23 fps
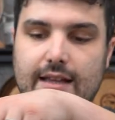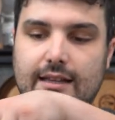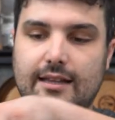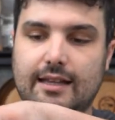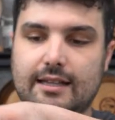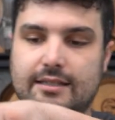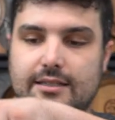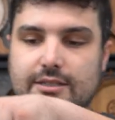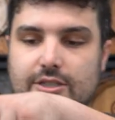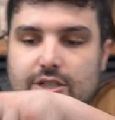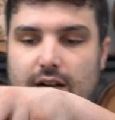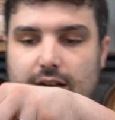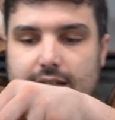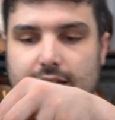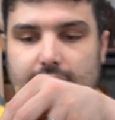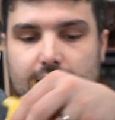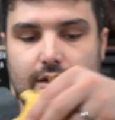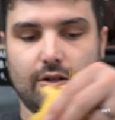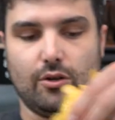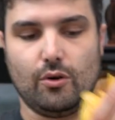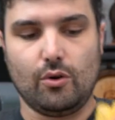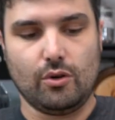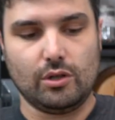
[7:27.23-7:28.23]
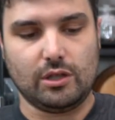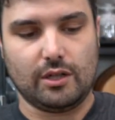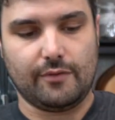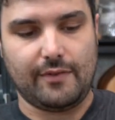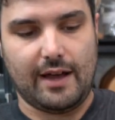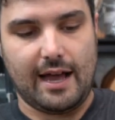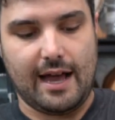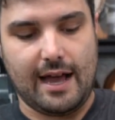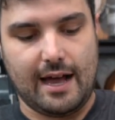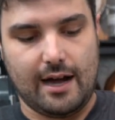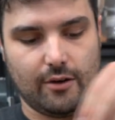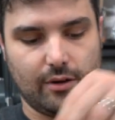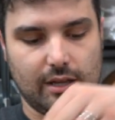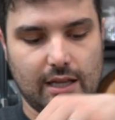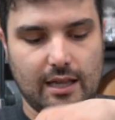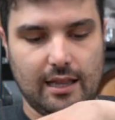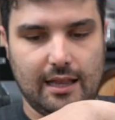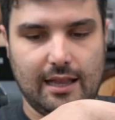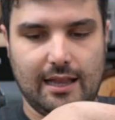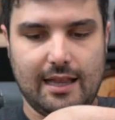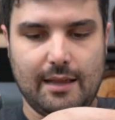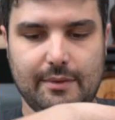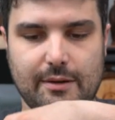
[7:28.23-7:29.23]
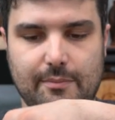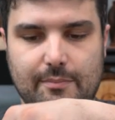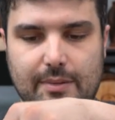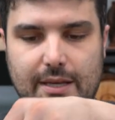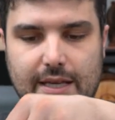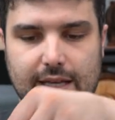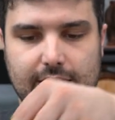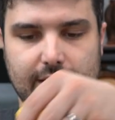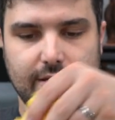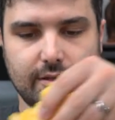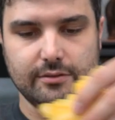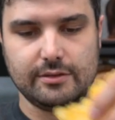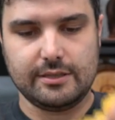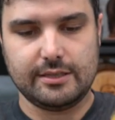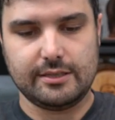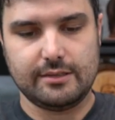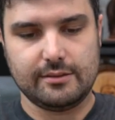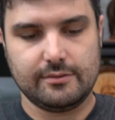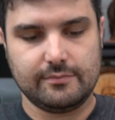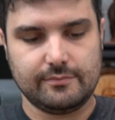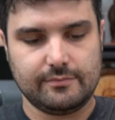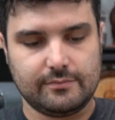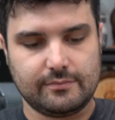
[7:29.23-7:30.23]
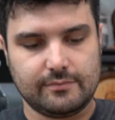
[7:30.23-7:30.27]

Let's chuck in all of our lemon peels.